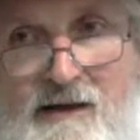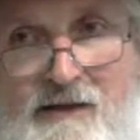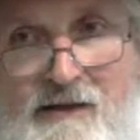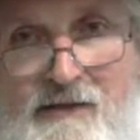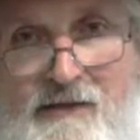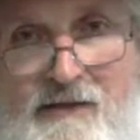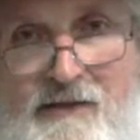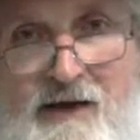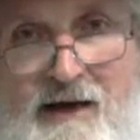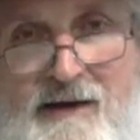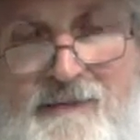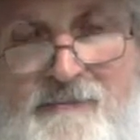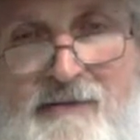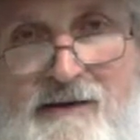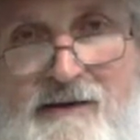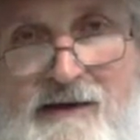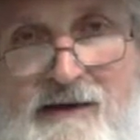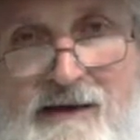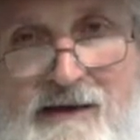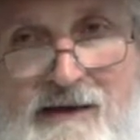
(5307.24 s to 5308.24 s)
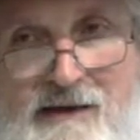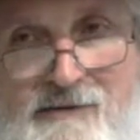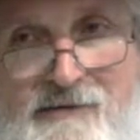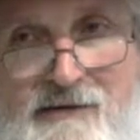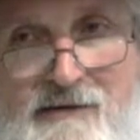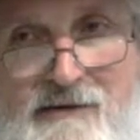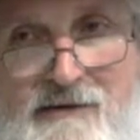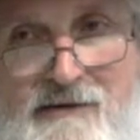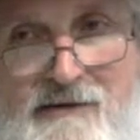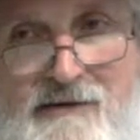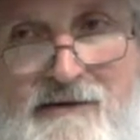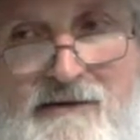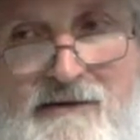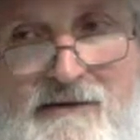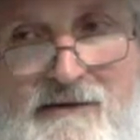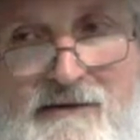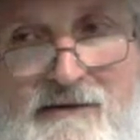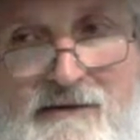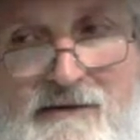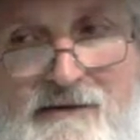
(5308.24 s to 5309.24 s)
They believed
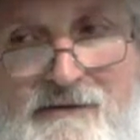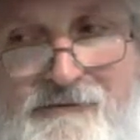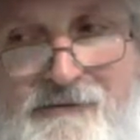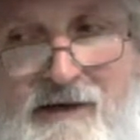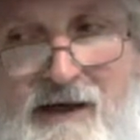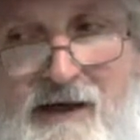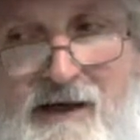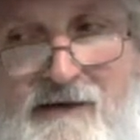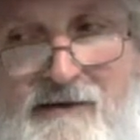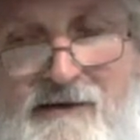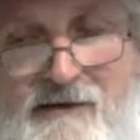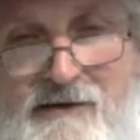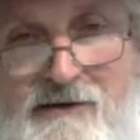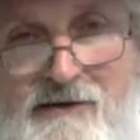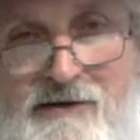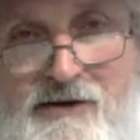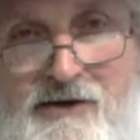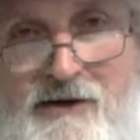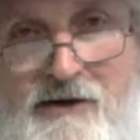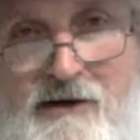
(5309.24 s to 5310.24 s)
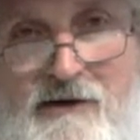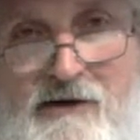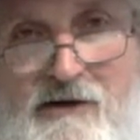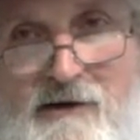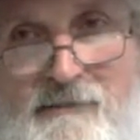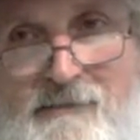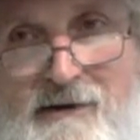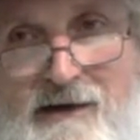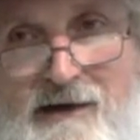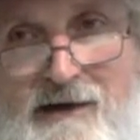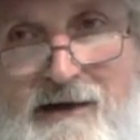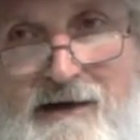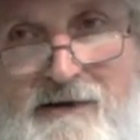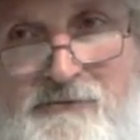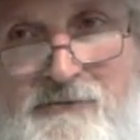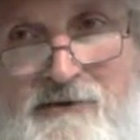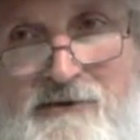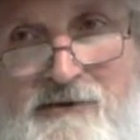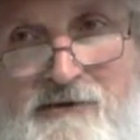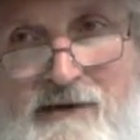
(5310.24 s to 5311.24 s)
that good or bad,
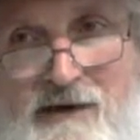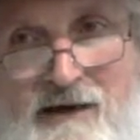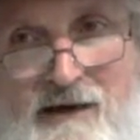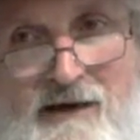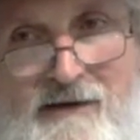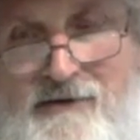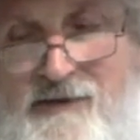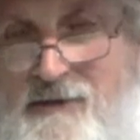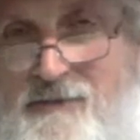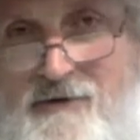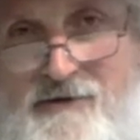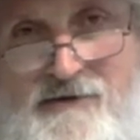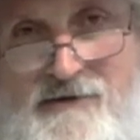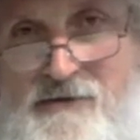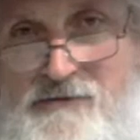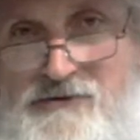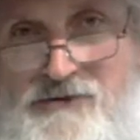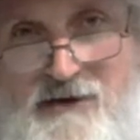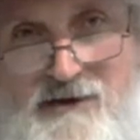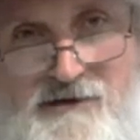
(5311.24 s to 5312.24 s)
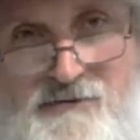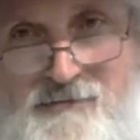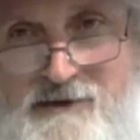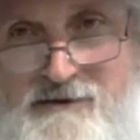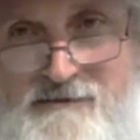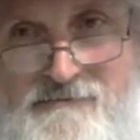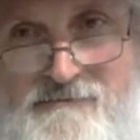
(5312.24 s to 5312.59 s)
when you died, there was no judgment.